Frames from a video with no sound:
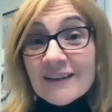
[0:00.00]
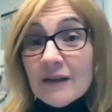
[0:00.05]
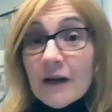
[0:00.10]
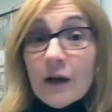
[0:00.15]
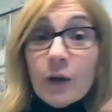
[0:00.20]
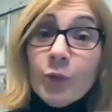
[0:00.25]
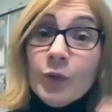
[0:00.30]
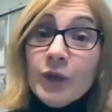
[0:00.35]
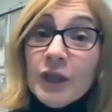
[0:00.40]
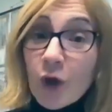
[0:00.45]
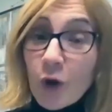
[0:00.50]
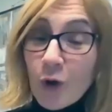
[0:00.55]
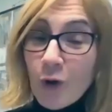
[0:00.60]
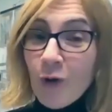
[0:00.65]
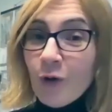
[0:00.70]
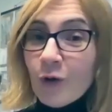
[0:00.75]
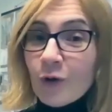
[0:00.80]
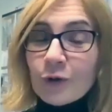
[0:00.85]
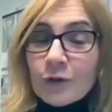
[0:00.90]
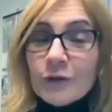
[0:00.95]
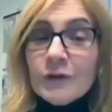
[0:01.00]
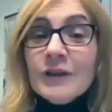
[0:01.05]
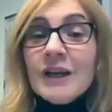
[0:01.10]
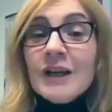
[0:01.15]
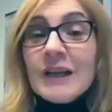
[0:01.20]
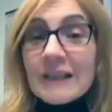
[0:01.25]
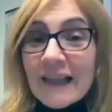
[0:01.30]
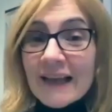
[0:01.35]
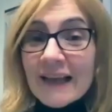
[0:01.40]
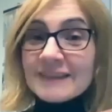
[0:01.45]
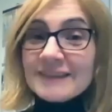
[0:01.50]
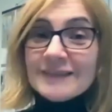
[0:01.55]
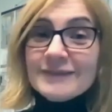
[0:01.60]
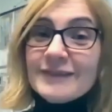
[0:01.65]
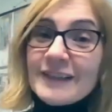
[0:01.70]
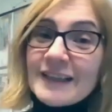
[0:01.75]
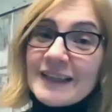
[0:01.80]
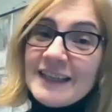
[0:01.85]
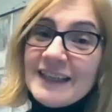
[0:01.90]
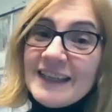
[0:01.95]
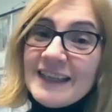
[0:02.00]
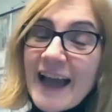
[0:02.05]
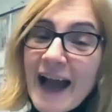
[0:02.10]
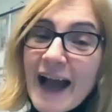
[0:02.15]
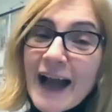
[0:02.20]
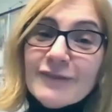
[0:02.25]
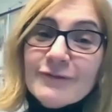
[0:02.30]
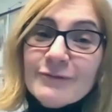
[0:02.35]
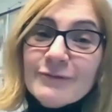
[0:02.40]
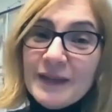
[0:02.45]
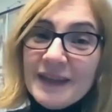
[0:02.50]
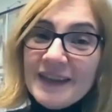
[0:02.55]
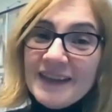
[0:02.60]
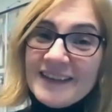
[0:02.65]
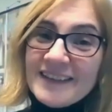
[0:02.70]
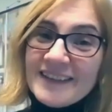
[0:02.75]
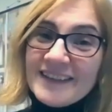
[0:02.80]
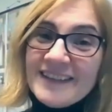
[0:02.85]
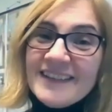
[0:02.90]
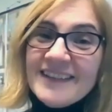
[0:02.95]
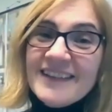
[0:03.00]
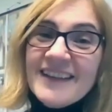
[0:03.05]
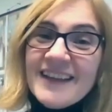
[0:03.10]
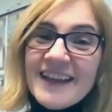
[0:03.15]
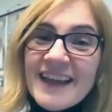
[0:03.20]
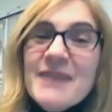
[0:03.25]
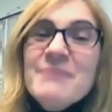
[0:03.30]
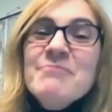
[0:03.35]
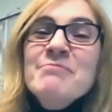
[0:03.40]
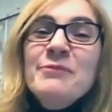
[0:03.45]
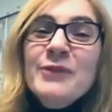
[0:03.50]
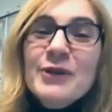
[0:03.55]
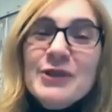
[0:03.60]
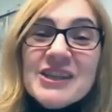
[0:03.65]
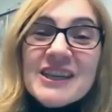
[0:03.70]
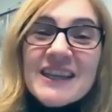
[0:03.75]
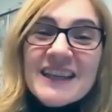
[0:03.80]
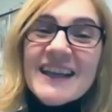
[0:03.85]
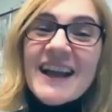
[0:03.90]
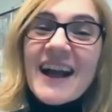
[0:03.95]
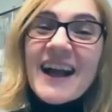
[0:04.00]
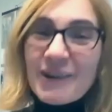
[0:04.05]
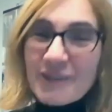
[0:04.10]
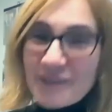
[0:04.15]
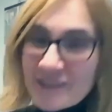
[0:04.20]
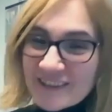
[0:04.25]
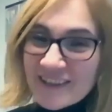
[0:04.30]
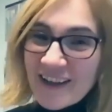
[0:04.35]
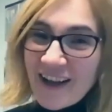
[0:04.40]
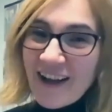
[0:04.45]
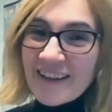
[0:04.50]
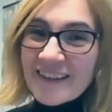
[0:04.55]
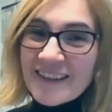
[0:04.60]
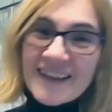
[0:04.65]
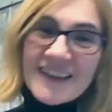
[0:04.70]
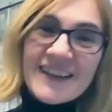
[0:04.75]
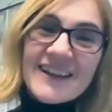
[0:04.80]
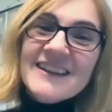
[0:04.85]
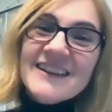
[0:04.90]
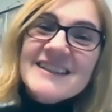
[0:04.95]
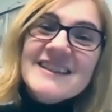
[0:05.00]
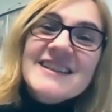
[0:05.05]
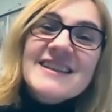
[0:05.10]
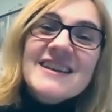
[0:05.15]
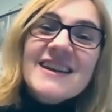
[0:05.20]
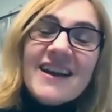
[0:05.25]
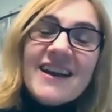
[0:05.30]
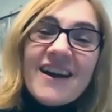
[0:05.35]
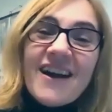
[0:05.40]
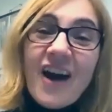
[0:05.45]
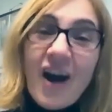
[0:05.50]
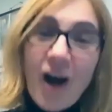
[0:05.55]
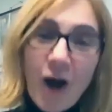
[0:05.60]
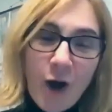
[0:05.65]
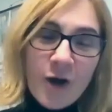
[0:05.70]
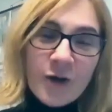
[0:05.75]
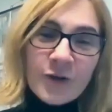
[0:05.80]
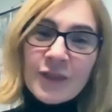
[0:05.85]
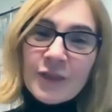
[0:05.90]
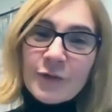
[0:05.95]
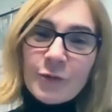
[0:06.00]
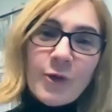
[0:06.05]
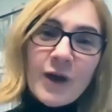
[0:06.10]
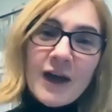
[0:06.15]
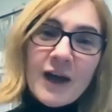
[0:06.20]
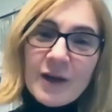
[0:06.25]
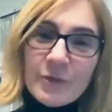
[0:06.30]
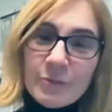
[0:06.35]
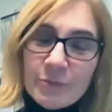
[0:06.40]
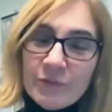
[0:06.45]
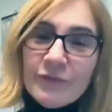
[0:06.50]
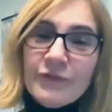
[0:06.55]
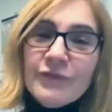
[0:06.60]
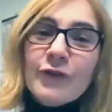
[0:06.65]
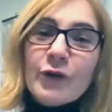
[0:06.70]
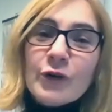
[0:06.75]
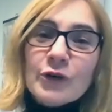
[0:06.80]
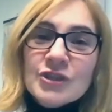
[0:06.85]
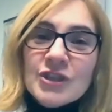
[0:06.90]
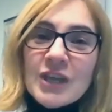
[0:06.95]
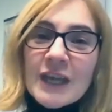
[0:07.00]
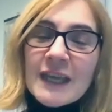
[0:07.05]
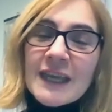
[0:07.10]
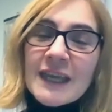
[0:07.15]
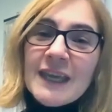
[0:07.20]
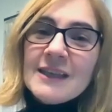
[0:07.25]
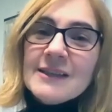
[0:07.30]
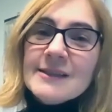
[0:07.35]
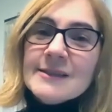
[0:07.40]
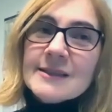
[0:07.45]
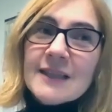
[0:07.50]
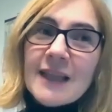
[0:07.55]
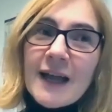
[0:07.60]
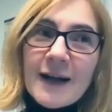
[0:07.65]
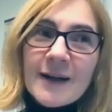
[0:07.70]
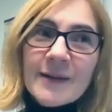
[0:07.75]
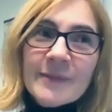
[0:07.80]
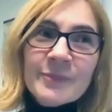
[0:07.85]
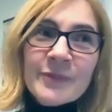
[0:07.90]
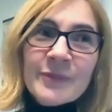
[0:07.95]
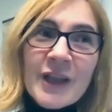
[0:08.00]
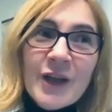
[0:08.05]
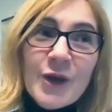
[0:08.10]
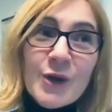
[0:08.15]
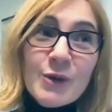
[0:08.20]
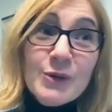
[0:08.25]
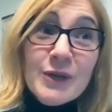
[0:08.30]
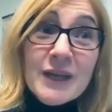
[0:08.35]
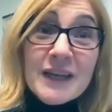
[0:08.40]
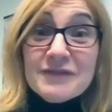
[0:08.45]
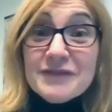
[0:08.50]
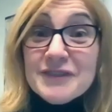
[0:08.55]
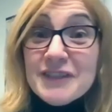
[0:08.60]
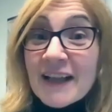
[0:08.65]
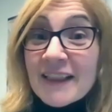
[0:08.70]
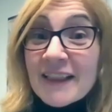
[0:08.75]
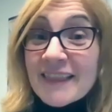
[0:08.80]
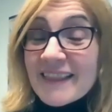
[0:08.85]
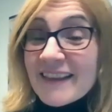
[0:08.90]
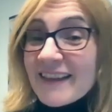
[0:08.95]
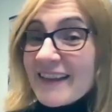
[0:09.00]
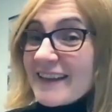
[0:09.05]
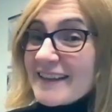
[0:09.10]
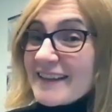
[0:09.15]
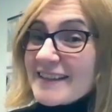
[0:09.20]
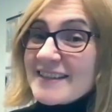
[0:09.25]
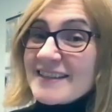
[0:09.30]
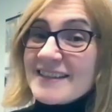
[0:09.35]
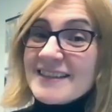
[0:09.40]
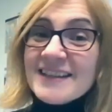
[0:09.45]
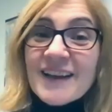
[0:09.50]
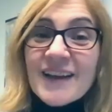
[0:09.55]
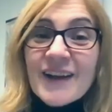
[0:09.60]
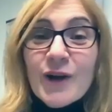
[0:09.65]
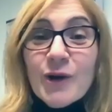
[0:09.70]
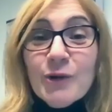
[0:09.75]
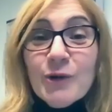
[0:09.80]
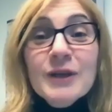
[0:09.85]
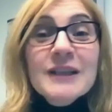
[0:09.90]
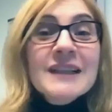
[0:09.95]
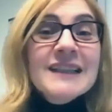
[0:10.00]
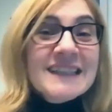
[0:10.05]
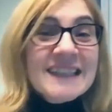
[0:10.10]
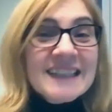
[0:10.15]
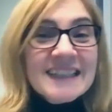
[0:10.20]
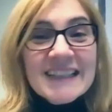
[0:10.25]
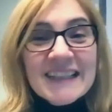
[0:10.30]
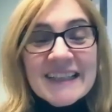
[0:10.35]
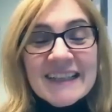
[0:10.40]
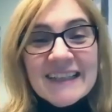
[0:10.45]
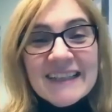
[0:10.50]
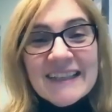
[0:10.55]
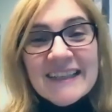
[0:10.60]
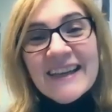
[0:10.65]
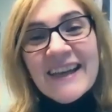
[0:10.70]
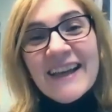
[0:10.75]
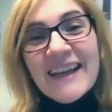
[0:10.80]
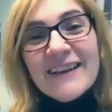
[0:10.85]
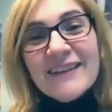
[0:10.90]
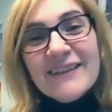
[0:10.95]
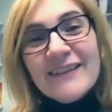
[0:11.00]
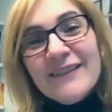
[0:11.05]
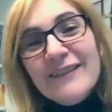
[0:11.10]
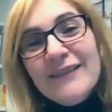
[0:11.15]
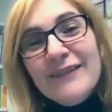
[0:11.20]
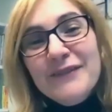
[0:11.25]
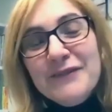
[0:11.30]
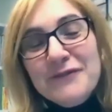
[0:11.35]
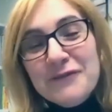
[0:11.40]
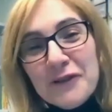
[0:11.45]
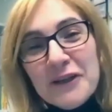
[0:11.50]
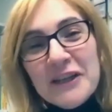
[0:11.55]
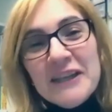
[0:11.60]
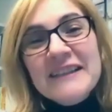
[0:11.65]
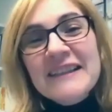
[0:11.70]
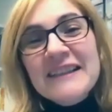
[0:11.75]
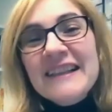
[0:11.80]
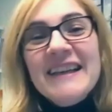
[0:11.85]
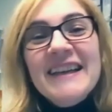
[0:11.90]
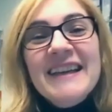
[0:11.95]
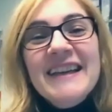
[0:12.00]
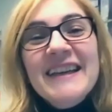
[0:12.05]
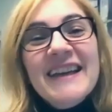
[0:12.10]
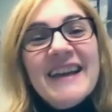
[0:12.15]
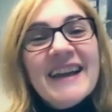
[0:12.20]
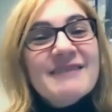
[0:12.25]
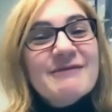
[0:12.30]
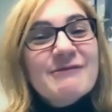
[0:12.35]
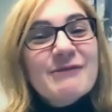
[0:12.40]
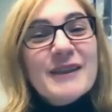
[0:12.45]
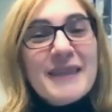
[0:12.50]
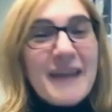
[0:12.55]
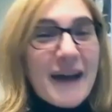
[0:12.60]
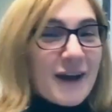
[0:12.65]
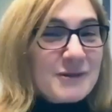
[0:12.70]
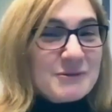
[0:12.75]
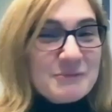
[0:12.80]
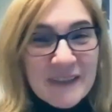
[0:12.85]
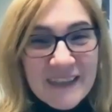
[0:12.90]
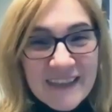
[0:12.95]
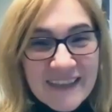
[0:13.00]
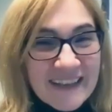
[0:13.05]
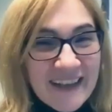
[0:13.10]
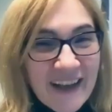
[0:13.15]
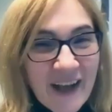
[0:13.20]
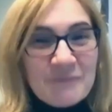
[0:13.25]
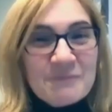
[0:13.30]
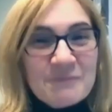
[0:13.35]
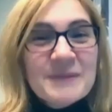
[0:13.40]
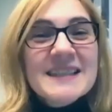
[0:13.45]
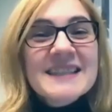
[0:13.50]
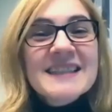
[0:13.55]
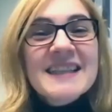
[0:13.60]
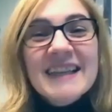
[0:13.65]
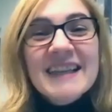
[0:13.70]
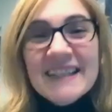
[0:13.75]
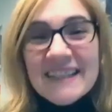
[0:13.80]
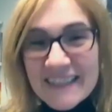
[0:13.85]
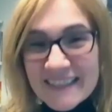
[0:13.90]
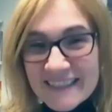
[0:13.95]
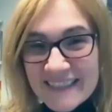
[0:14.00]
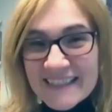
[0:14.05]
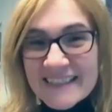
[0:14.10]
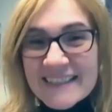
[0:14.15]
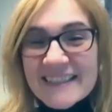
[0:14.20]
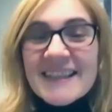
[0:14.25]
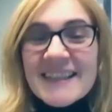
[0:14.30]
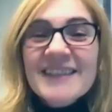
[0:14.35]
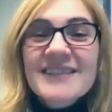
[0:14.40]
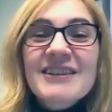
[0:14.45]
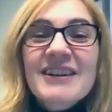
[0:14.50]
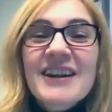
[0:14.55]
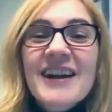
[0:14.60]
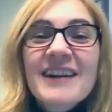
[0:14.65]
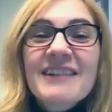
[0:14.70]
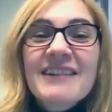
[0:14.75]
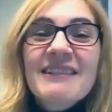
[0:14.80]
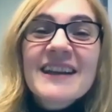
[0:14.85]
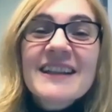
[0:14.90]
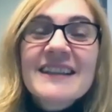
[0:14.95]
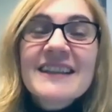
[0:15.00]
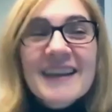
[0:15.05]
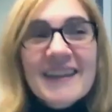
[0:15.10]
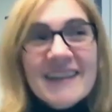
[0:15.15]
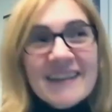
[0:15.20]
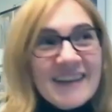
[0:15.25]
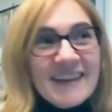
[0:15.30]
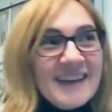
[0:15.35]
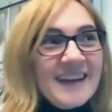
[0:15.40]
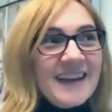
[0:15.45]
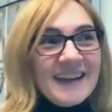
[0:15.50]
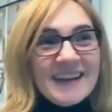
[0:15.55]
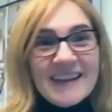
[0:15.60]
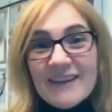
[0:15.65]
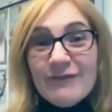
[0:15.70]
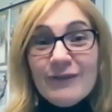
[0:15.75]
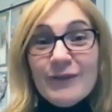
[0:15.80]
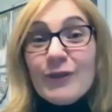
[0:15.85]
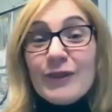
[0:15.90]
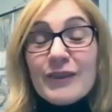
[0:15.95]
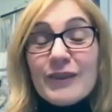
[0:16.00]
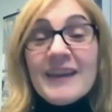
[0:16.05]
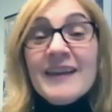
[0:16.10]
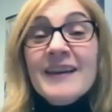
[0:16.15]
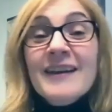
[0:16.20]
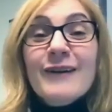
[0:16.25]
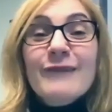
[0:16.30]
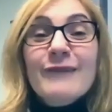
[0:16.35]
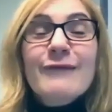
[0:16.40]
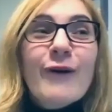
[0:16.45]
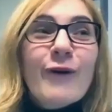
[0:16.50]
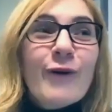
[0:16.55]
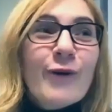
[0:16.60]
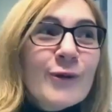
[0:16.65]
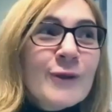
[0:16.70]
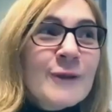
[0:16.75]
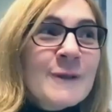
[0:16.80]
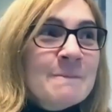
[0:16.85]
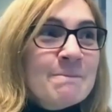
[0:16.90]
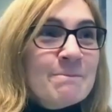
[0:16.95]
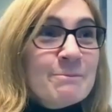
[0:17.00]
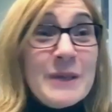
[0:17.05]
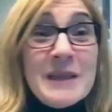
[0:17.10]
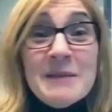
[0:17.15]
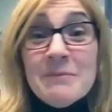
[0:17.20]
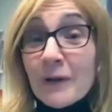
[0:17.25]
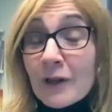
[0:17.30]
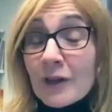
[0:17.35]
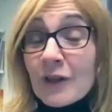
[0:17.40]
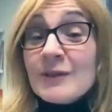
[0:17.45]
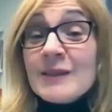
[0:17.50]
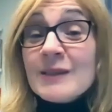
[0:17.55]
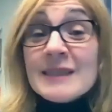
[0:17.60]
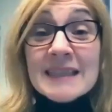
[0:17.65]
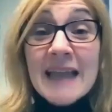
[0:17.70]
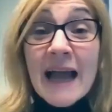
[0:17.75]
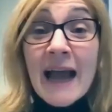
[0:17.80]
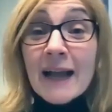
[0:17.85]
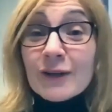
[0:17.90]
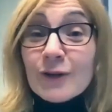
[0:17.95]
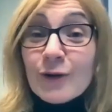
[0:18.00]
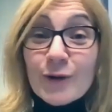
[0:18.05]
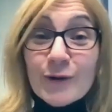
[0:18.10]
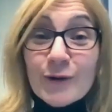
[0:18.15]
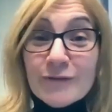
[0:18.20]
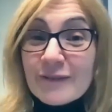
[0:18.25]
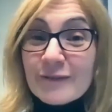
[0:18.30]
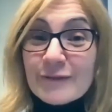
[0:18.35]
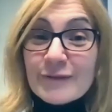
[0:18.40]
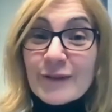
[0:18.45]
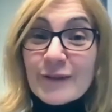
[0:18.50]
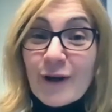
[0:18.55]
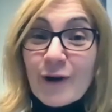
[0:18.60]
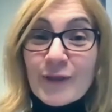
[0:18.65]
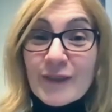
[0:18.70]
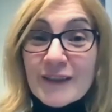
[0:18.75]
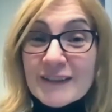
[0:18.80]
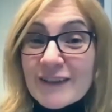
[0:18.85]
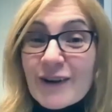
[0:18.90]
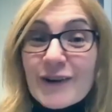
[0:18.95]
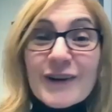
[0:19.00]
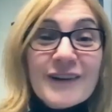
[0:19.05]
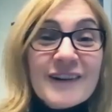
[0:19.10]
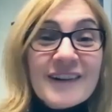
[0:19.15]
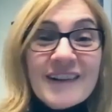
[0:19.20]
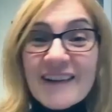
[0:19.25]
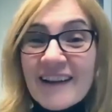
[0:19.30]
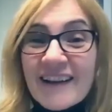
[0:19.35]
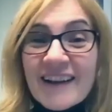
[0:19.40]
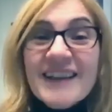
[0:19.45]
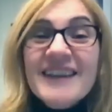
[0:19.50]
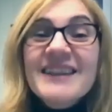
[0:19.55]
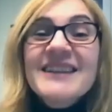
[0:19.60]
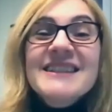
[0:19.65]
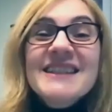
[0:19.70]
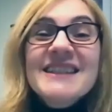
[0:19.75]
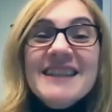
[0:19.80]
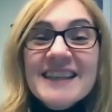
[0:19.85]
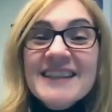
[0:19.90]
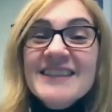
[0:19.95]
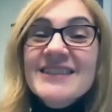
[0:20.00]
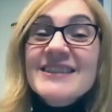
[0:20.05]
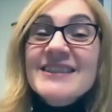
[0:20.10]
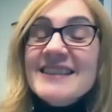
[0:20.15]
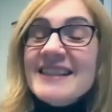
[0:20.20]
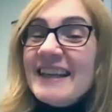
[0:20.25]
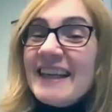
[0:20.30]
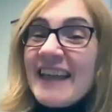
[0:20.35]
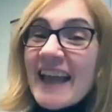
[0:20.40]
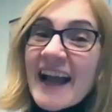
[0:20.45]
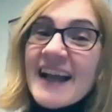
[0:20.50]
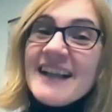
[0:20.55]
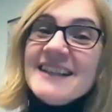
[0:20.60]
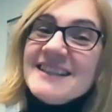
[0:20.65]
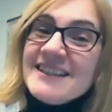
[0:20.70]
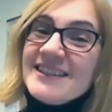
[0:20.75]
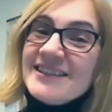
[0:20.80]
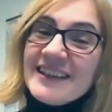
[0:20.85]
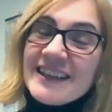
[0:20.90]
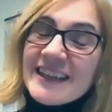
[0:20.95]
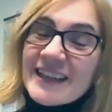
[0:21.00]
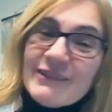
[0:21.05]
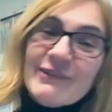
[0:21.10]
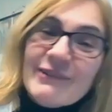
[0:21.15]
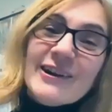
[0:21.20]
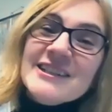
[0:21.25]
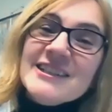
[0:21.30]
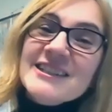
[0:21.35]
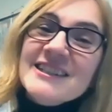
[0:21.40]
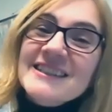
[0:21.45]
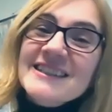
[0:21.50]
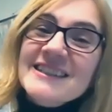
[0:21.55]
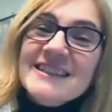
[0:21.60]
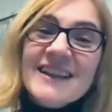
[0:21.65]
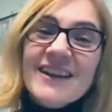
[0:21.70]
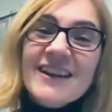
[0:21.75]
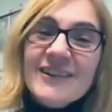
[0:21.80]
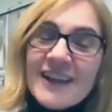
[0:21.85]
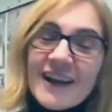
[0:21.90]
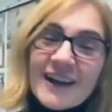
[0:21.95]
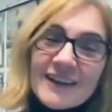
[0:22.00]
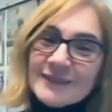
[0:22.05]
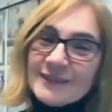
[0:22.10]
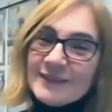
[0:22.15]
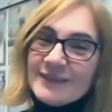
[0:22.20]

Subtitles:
we all collectively have been inputting our knowledge on the web for decades now. We have done this willingly and freely and without being compensated, etc., right? Like, if you think of all people on Stack Overflow that are continuously answering questions, they're not